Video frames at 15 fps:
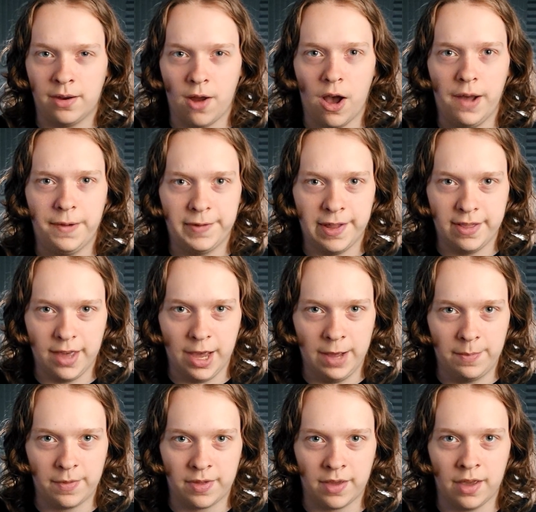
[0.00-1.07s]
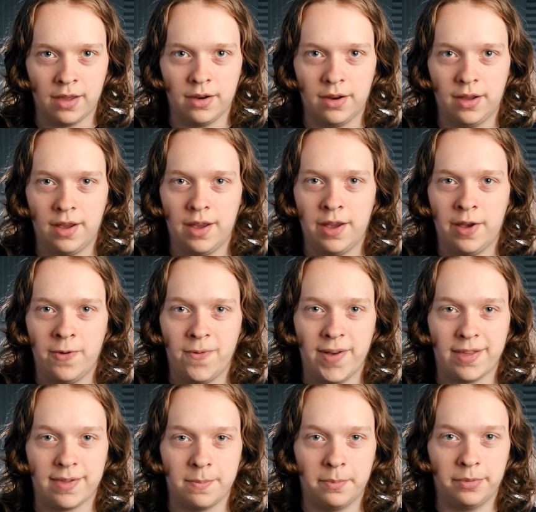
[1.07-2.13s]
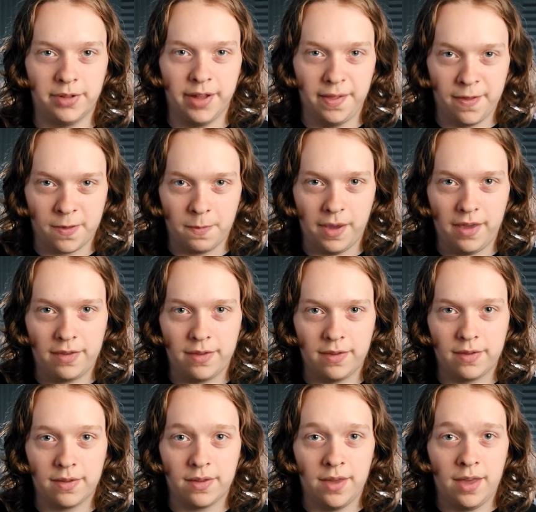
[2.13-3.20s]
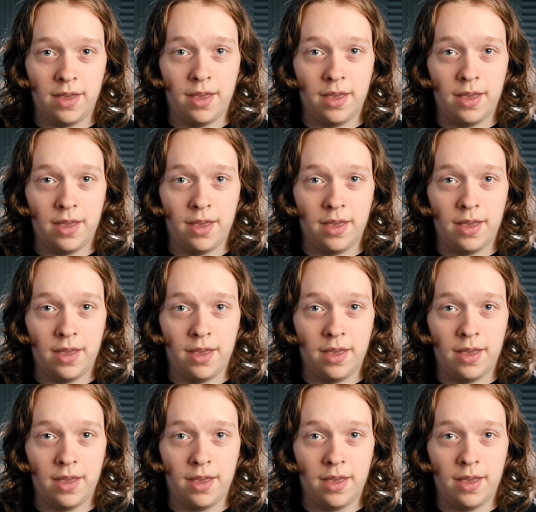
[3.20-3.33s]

oftentimes get with blend spaces.